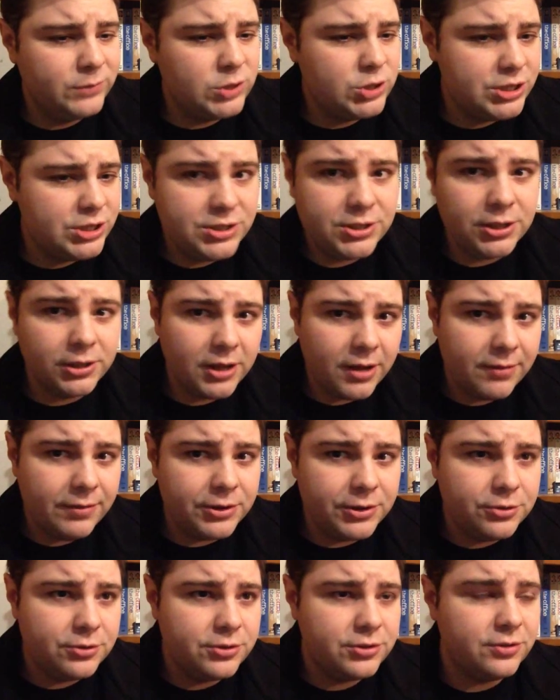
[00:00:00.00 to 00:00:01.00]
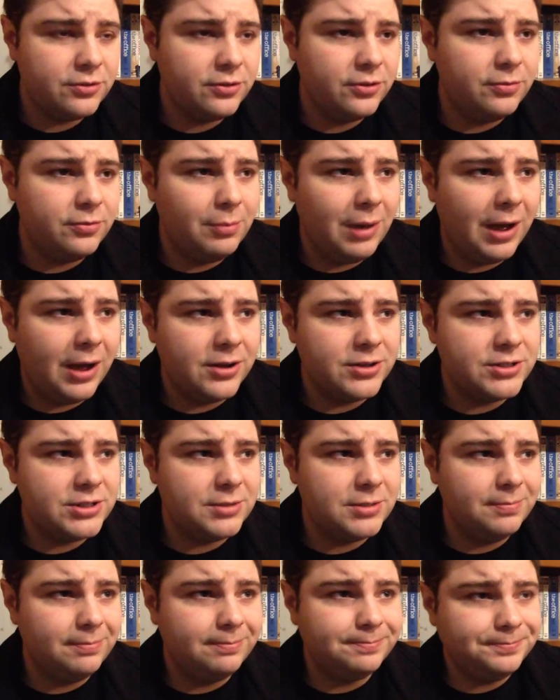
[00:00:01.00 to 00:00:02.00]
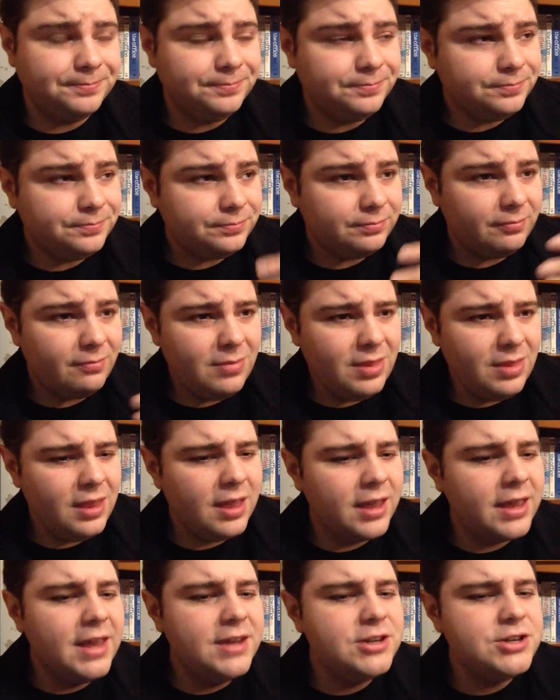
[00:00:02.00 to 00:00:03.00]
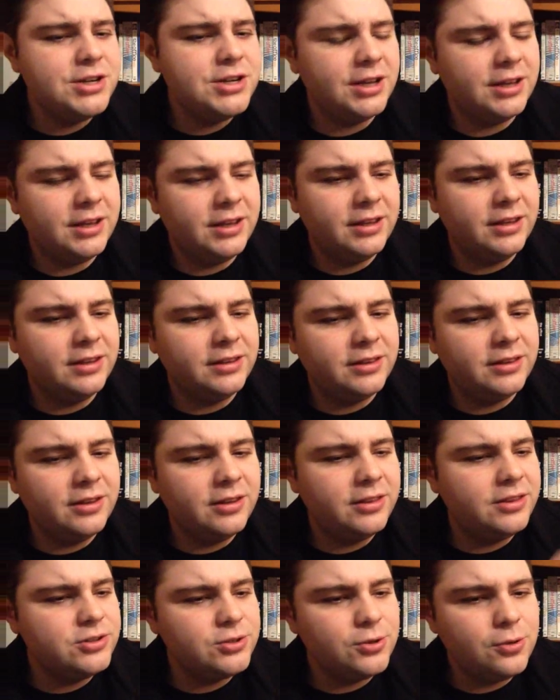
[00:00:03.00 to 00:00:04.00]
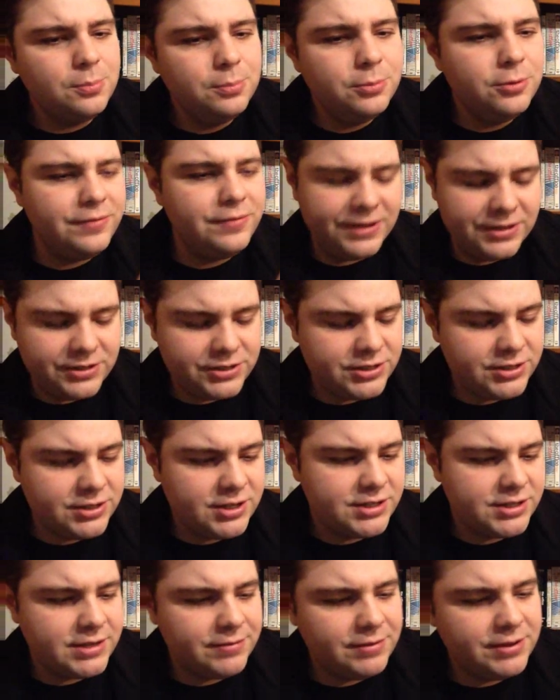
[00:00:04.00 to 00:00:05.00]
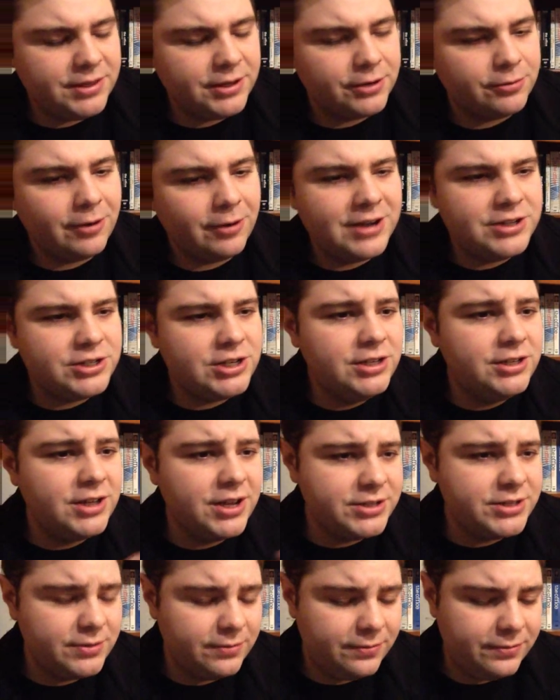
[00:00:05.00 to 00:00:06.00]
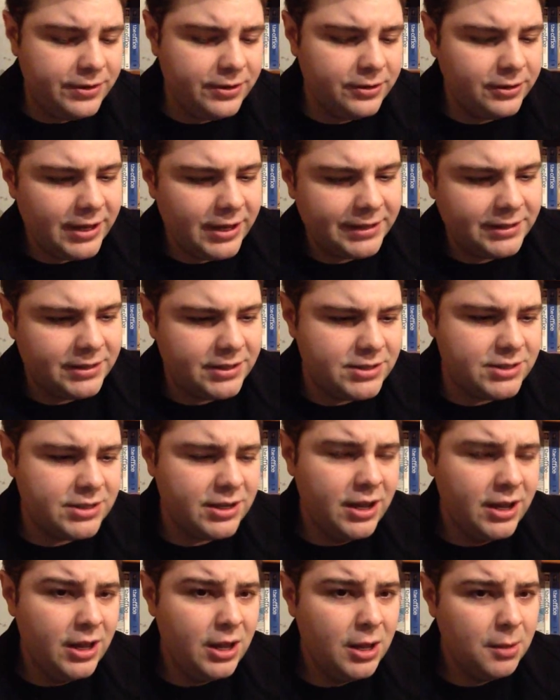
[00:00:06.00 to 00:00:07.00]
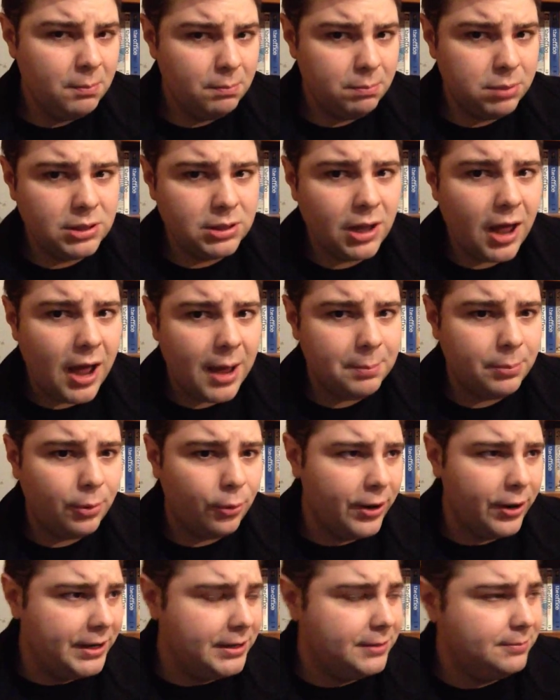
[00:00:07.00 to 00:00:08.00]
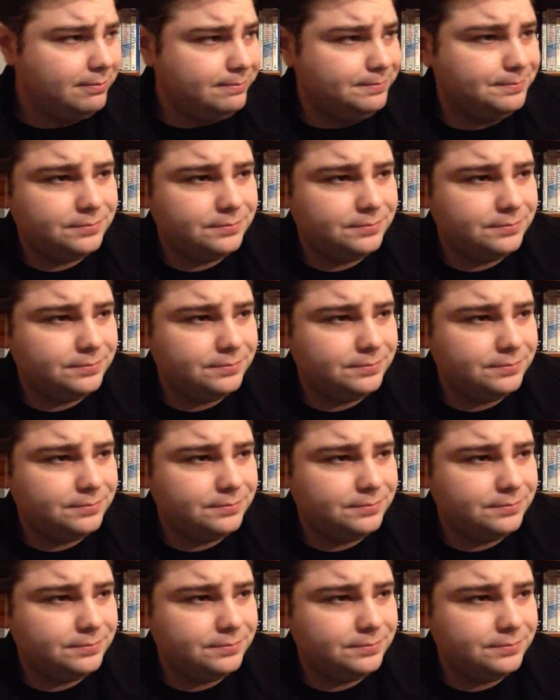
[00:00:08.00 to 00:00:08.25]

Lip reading: She's the love interest of Miles, and again, this whole movie, it just does everything right. She doesn't feel like this plot point.